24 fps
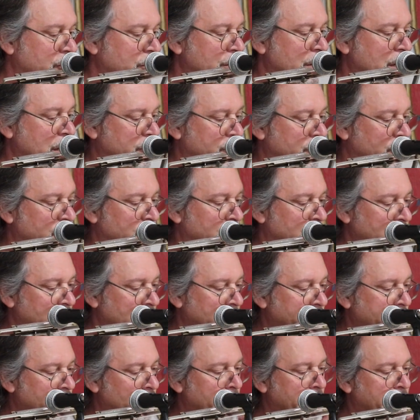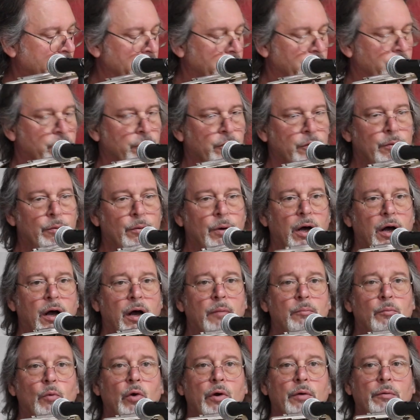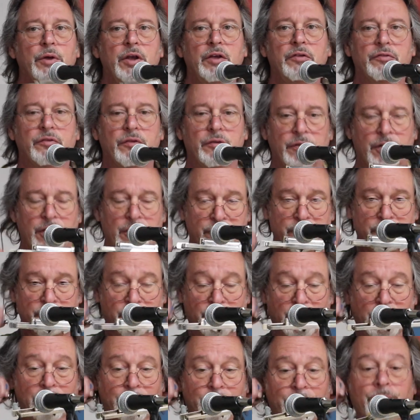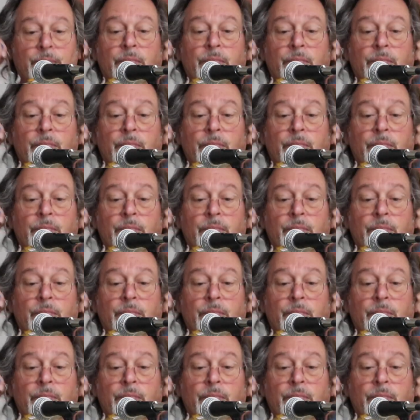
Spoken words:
directions here a little bit to more recent history.